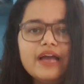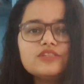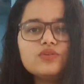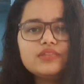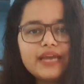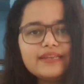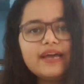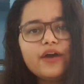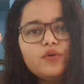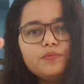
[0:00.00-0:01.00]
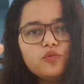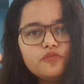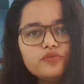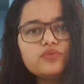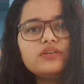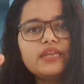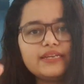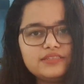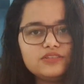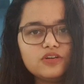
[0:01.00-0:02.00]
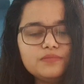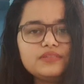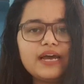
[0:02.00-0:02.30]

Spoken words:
So then I would move to the next terms,